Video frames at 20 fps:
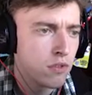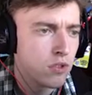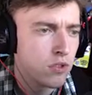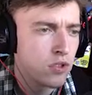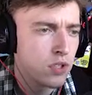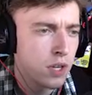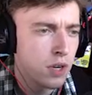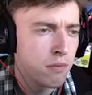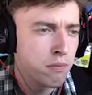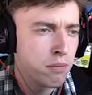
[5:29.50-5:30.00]

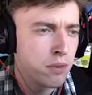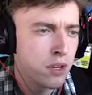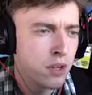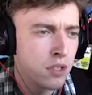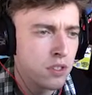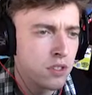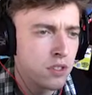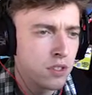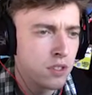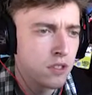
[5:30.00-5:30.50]
jump
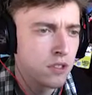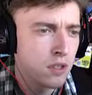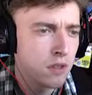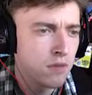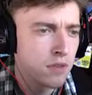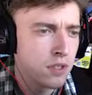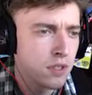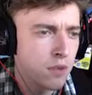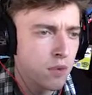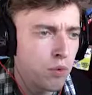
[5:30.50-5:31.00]
onto the
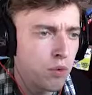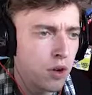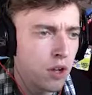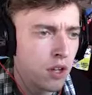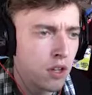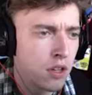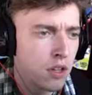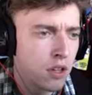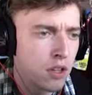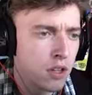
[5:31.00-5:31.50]
surface of a
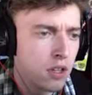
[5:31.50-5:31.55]
wall.